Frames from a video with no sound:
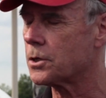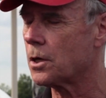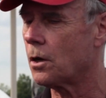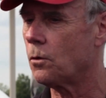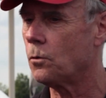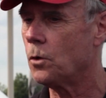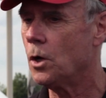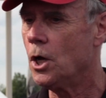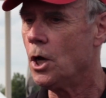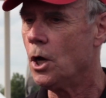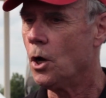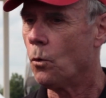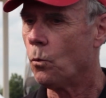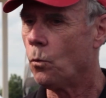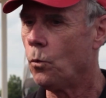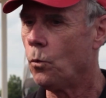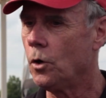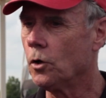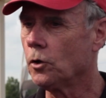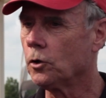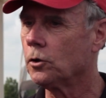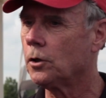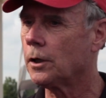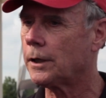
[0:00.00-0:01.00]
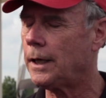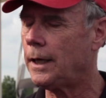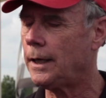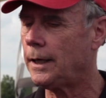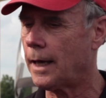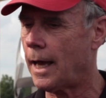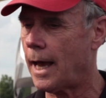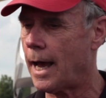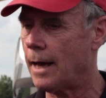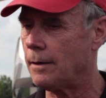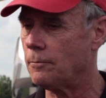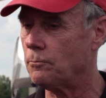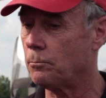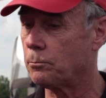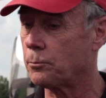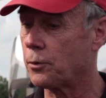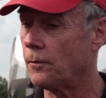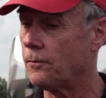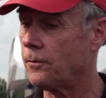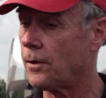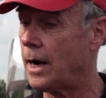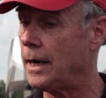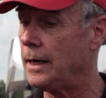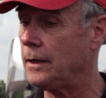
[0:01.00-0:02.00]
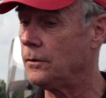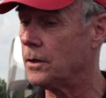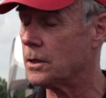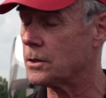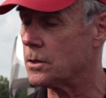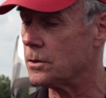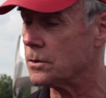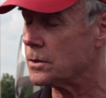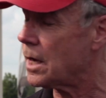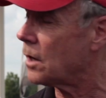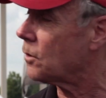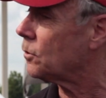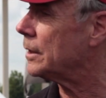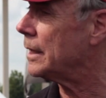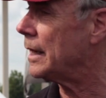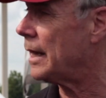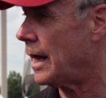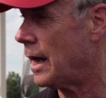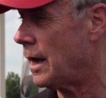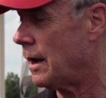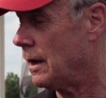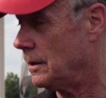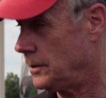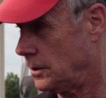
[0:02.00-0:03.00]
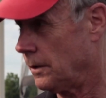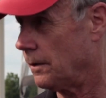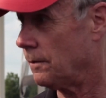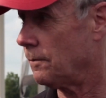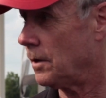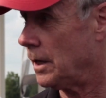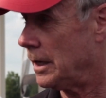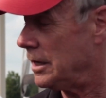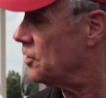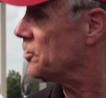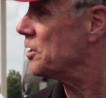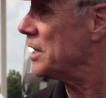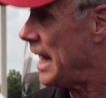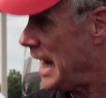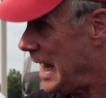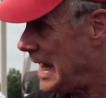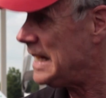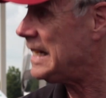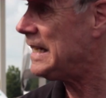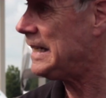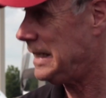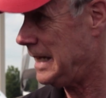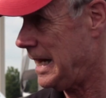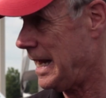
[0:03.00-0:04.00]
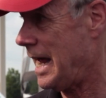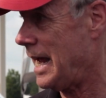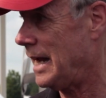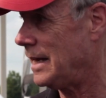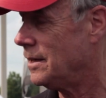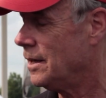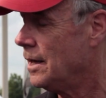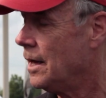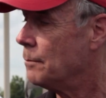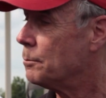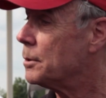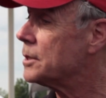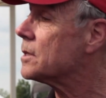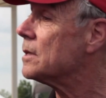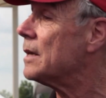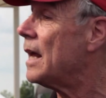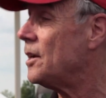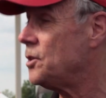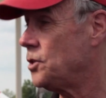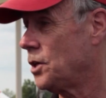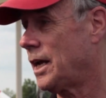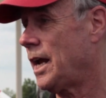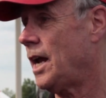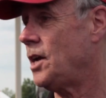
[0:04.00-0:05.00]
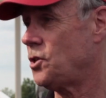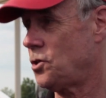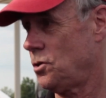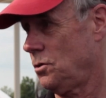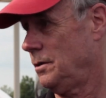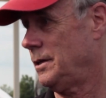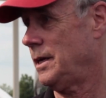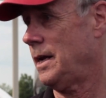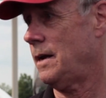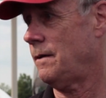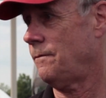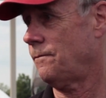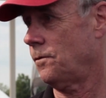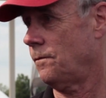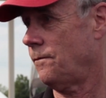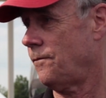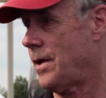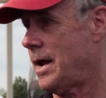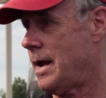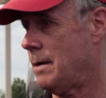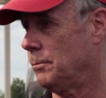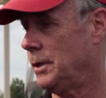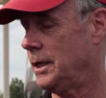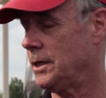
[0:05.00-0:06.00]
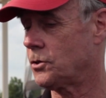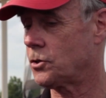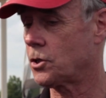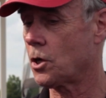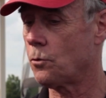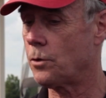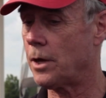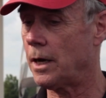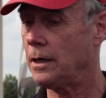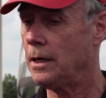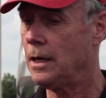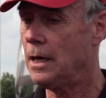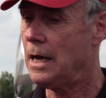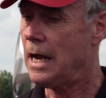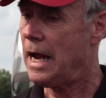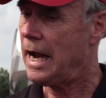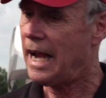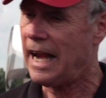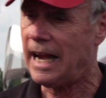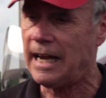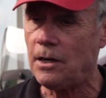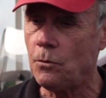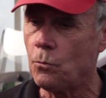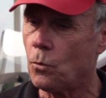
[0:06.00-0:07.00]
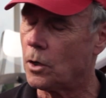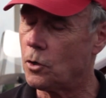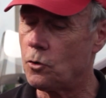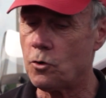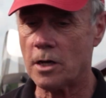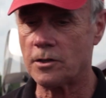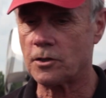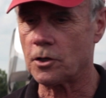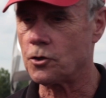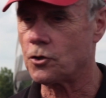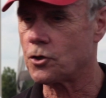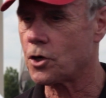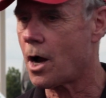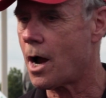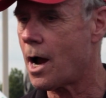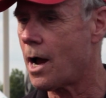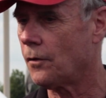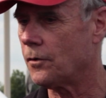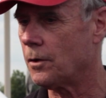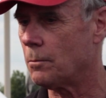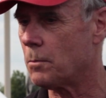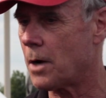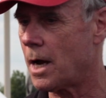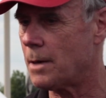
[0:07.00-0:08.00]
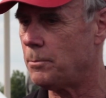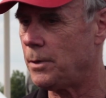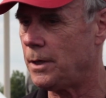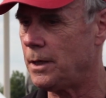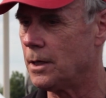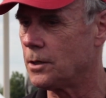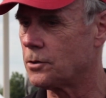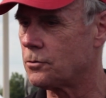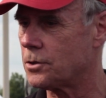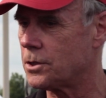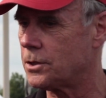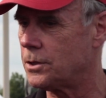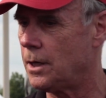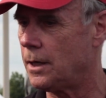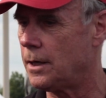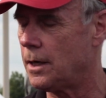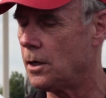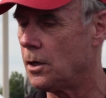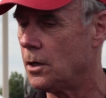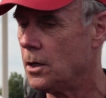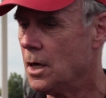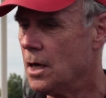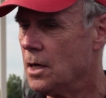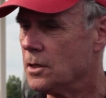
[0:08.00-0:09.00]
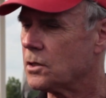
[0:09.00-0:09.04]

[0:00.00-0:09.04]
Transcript: So we're looking at providing this as not only as an entertaining day, but as an educational day for families, so that anyone who has a child that might be interested in,